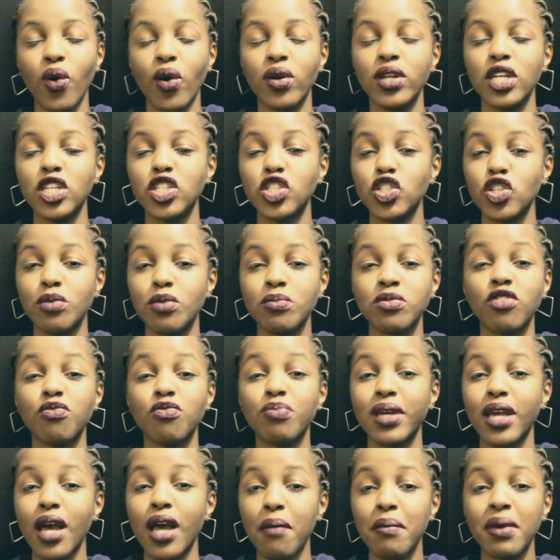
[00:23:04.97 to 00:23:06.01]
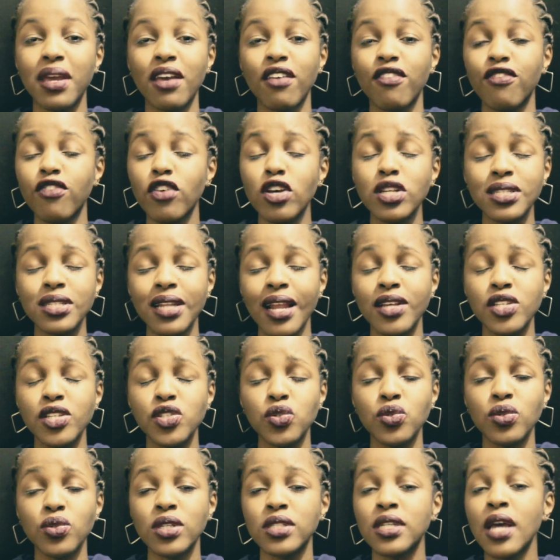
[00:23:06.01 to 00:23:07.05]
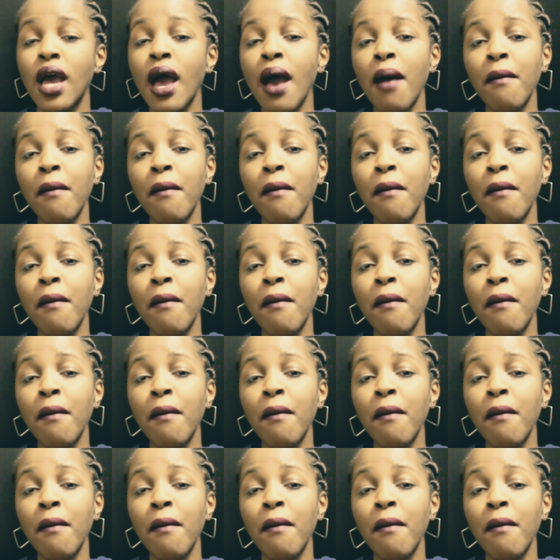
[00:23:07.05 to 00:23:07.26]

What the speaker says: on in terms of becoming a first class student,